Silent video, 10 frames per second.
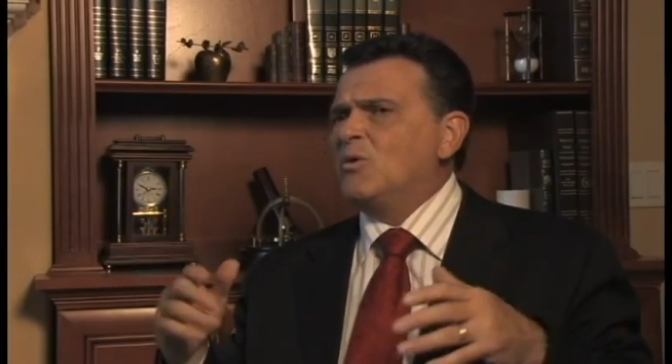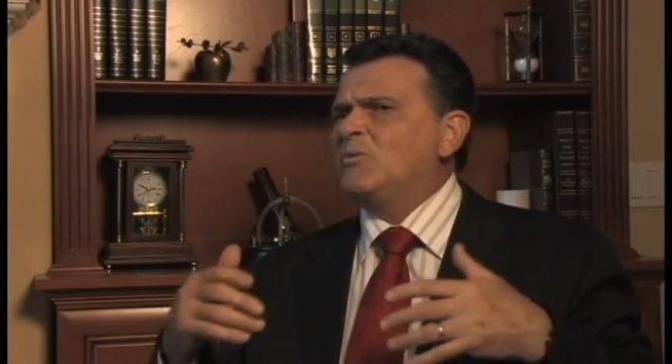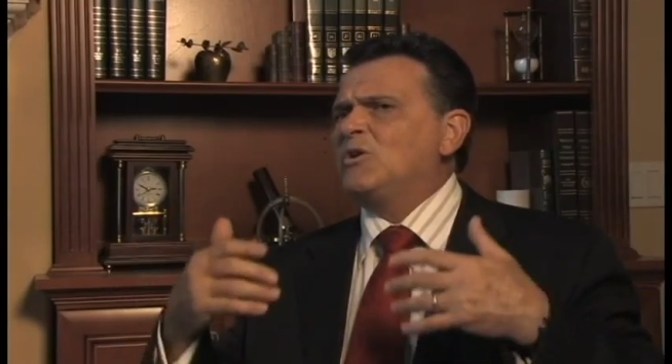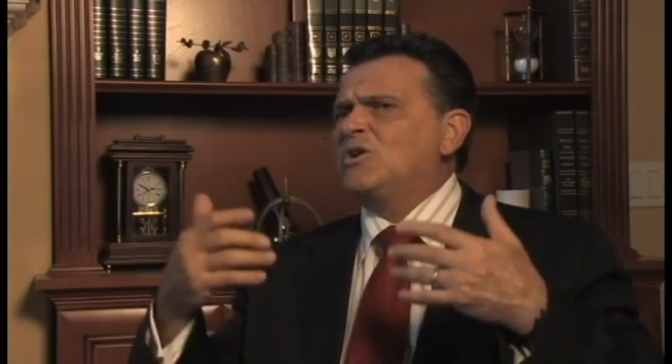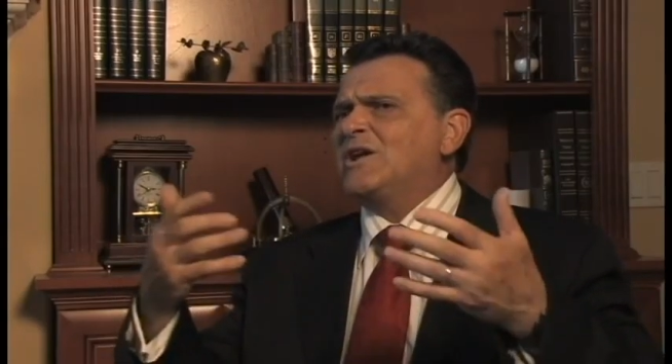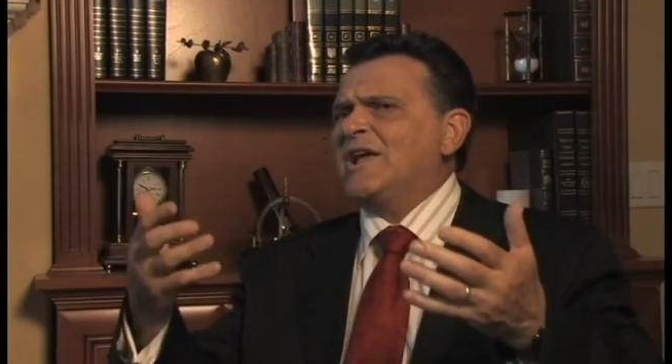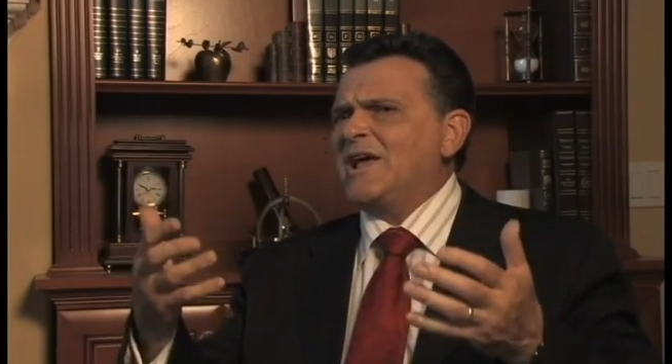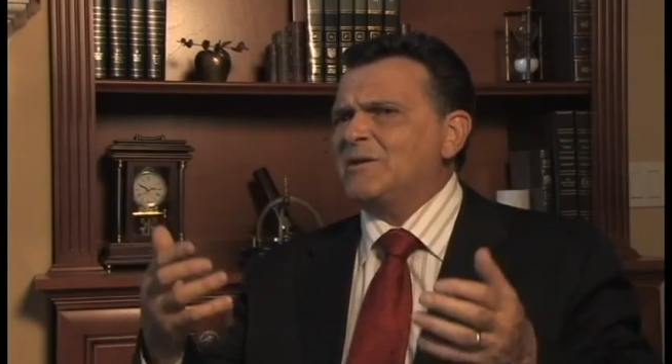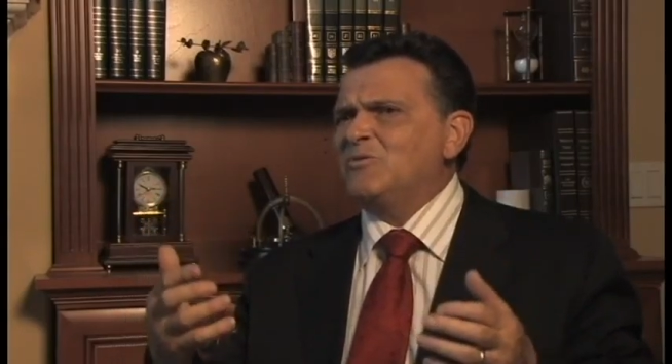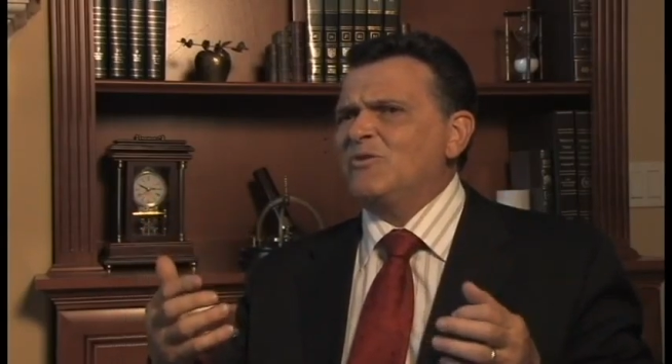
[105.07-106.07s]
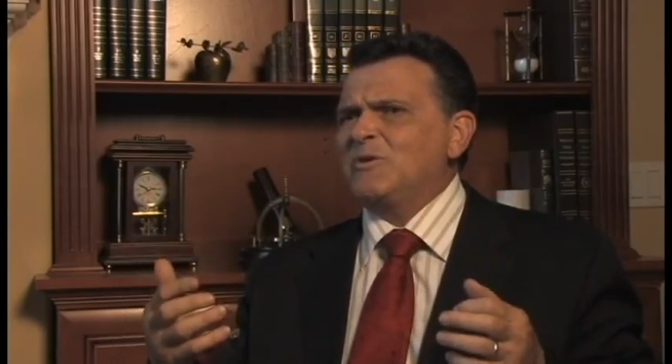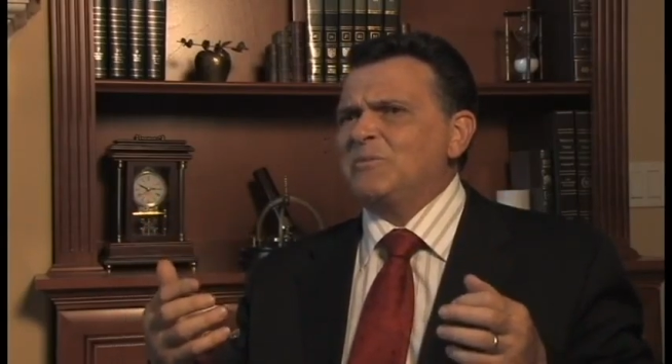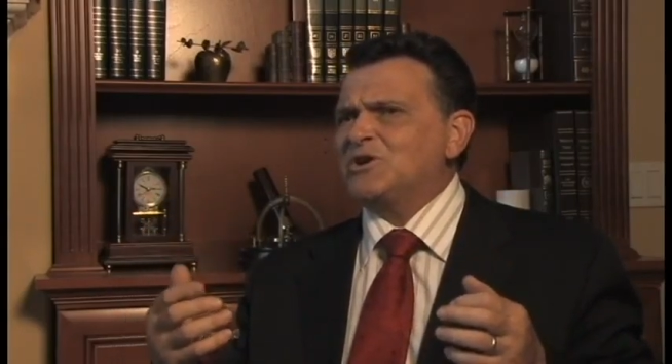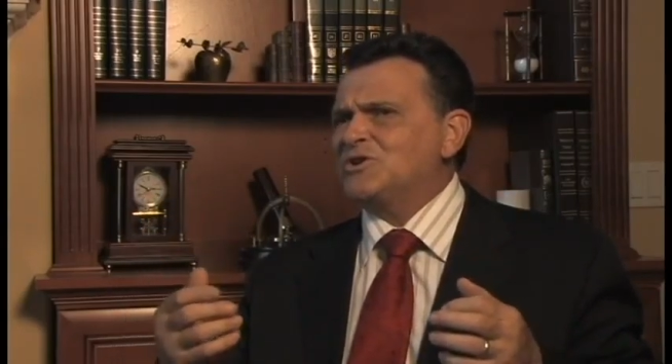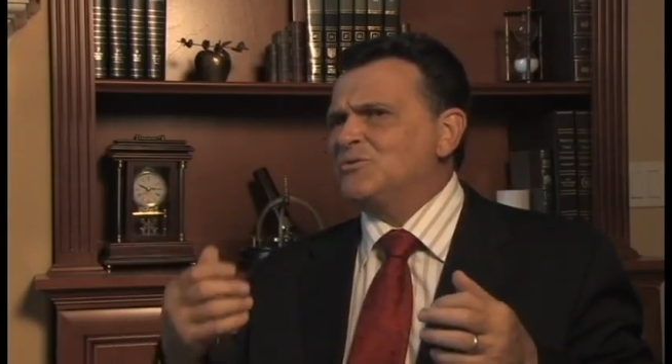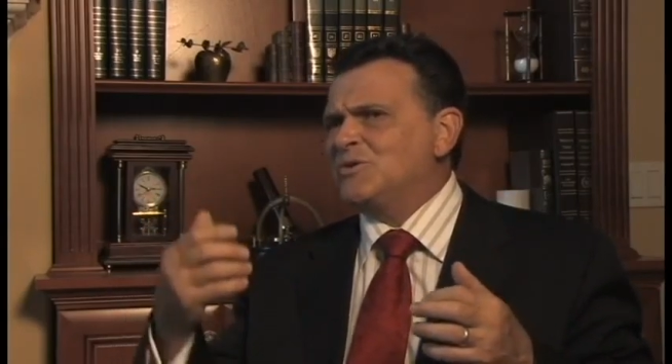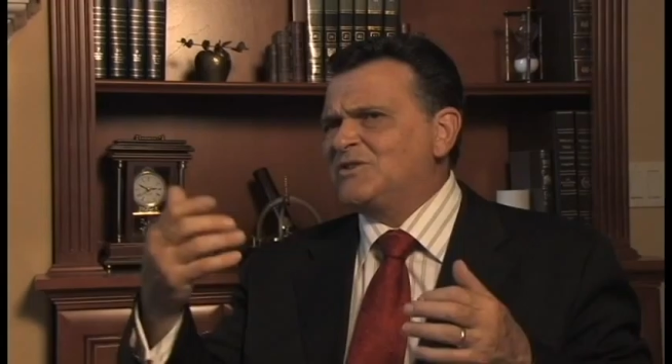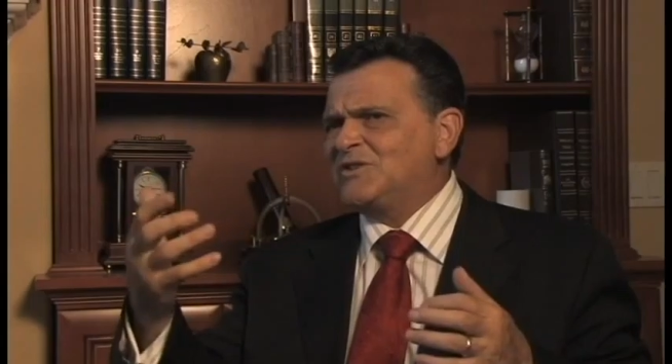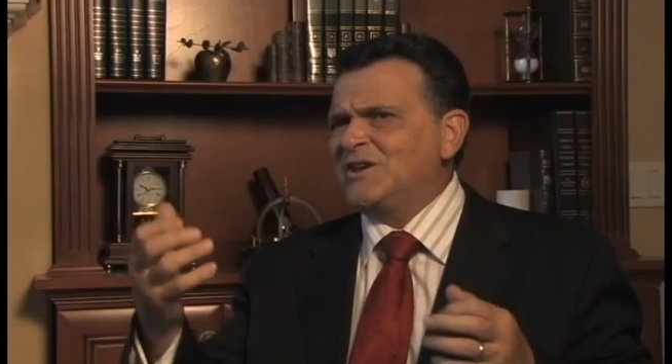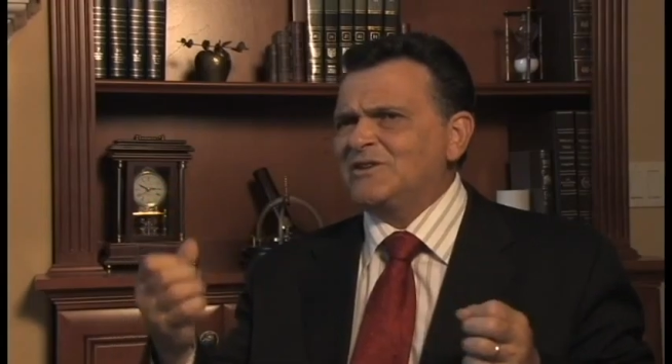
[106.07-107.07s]
When we're looking at a moving picture and we
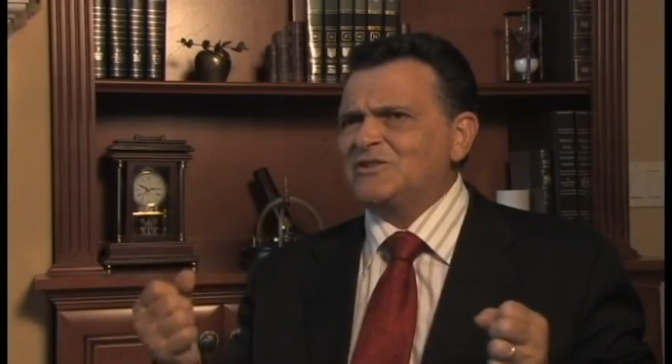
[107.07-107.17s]
see a